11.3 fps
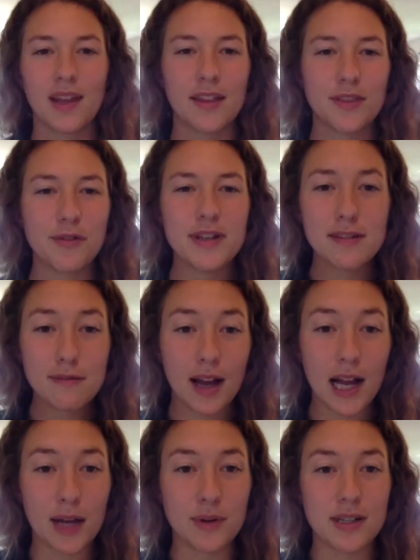The reason
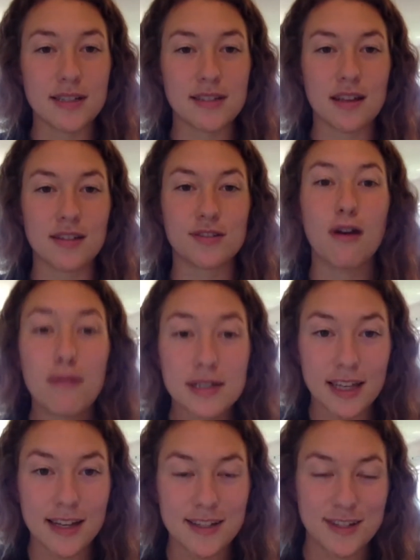why I was so
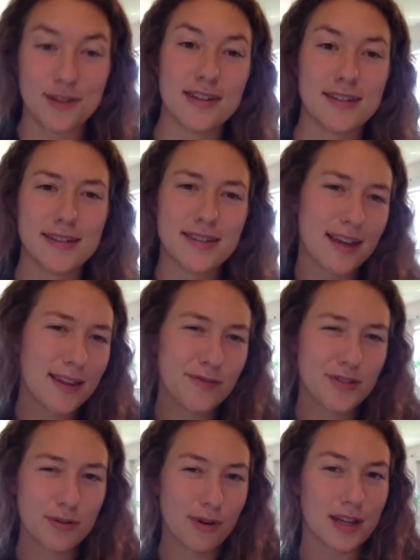excited to do this is I love
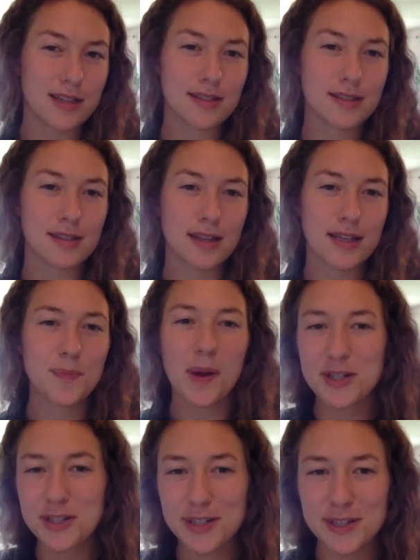stories,
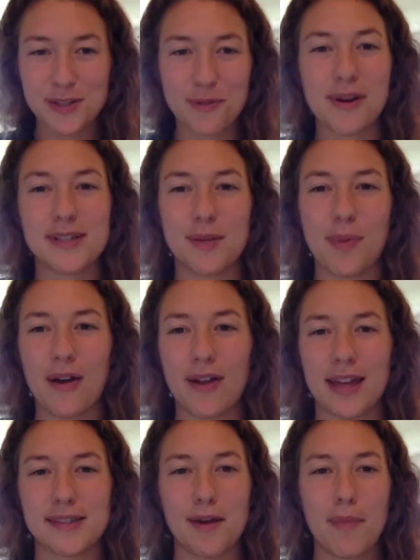especially stories about
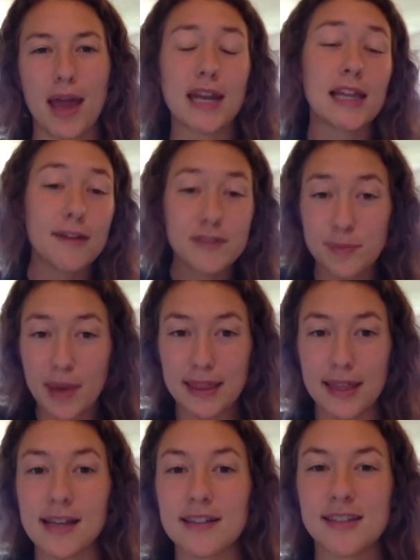Kesem, and I love to make
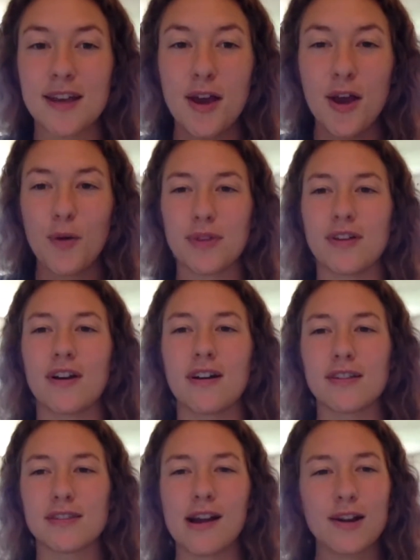things. With
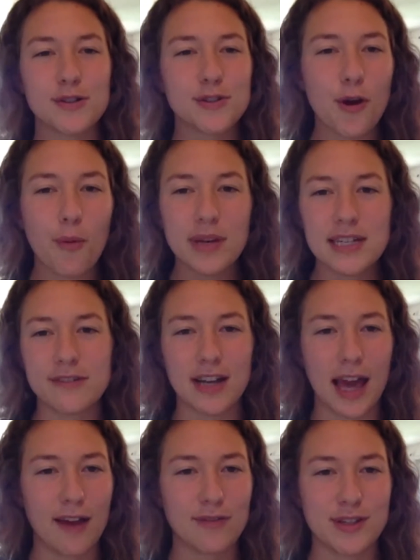art, there are so many different
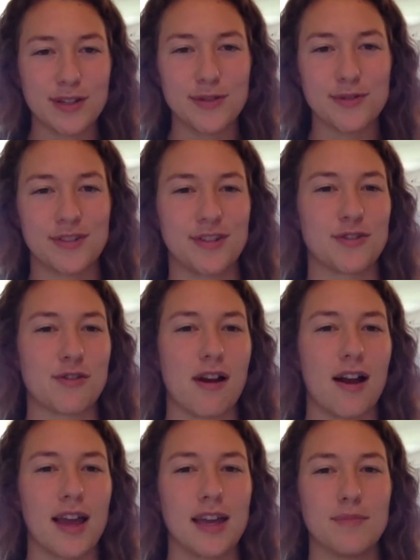avenues to
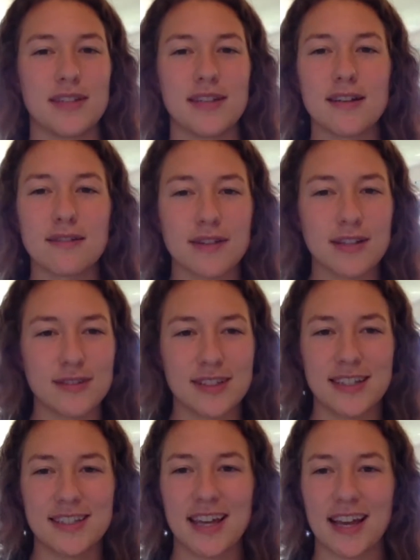try and materials and
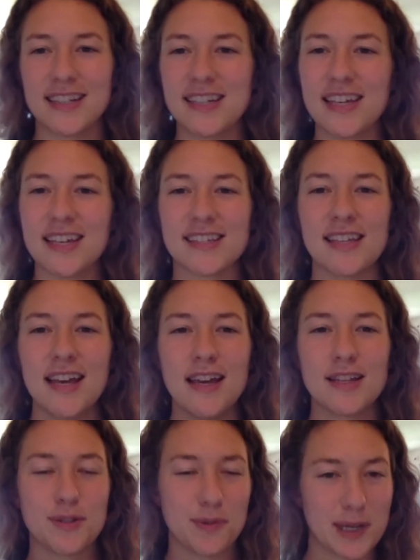techniques
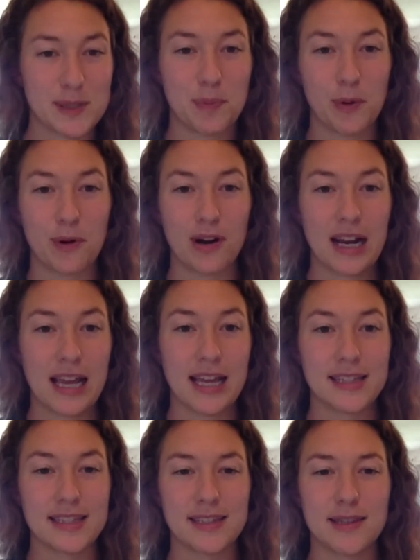to explore.
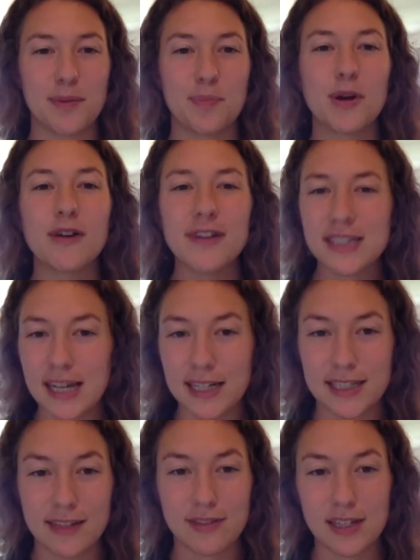It's the perfect
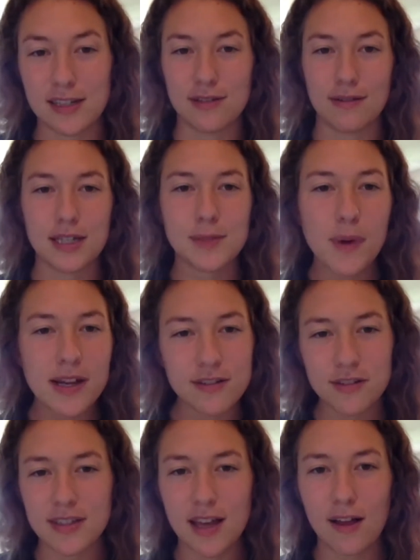activity to express
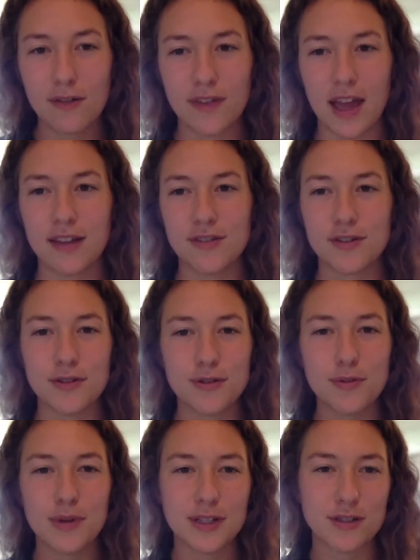yourself and
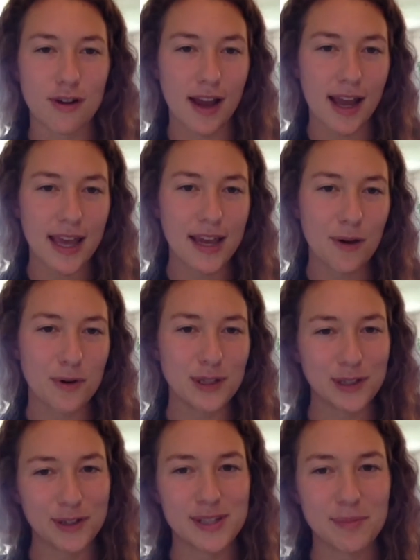to try or
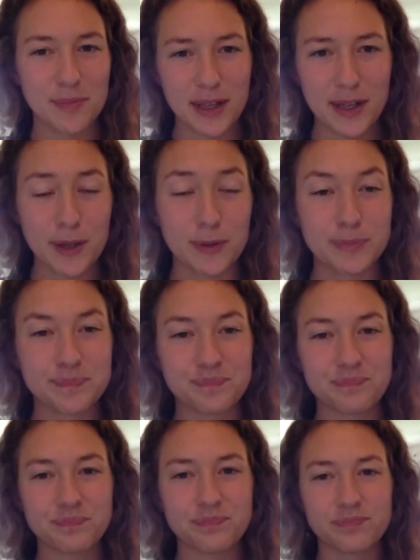learn something new.
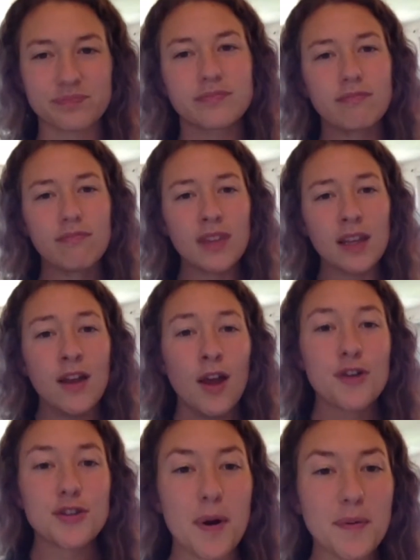
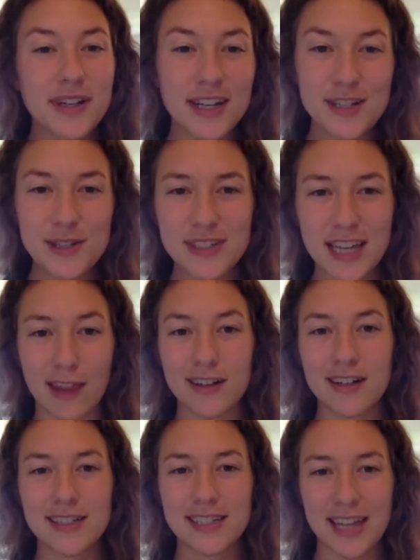So what we're going to do
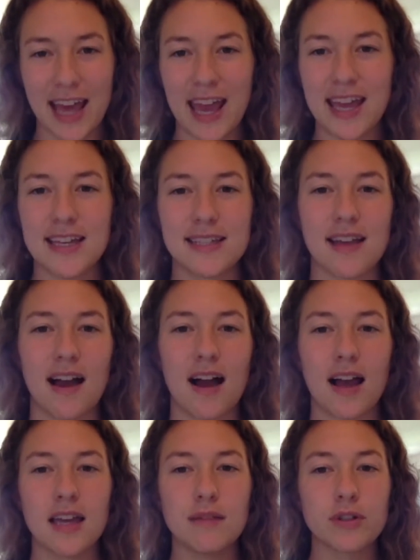together today is I
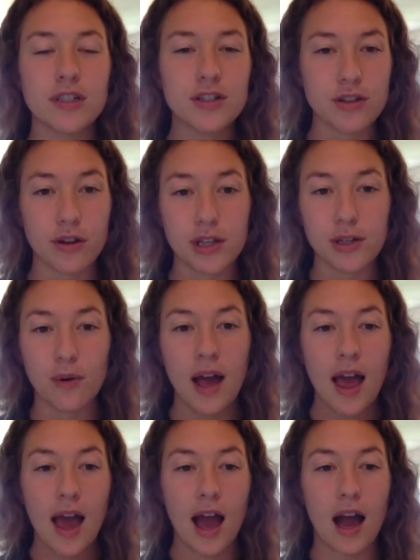am going to show you
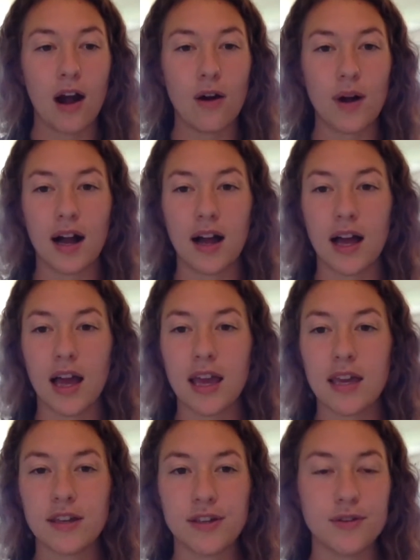how
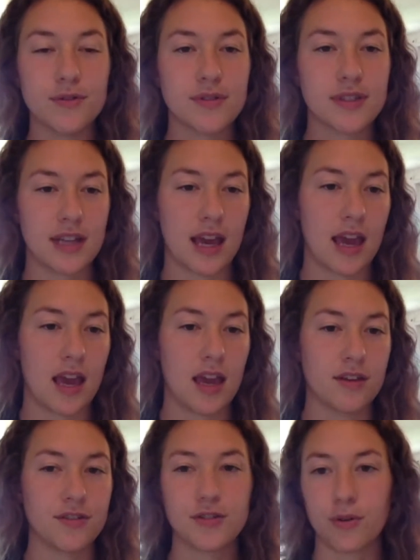I used
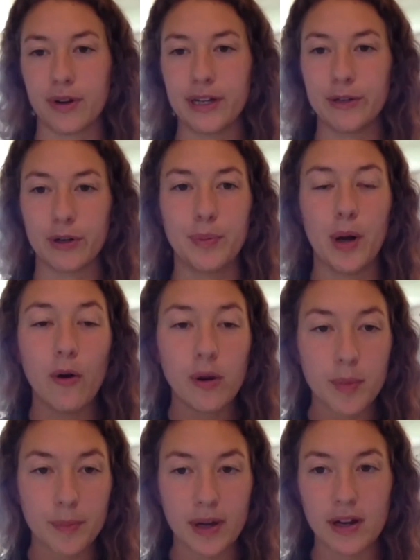a story or a poem
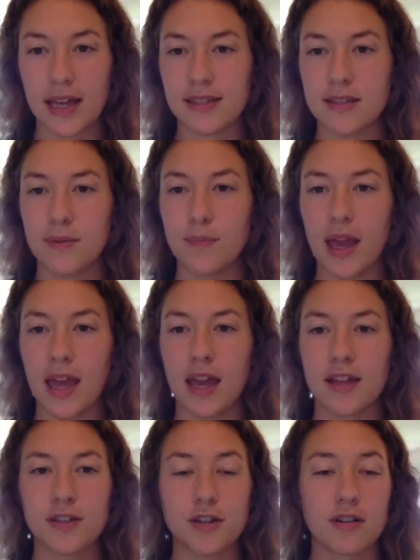about Kesem
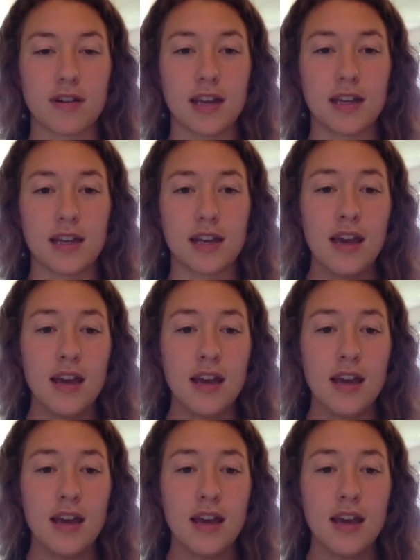and created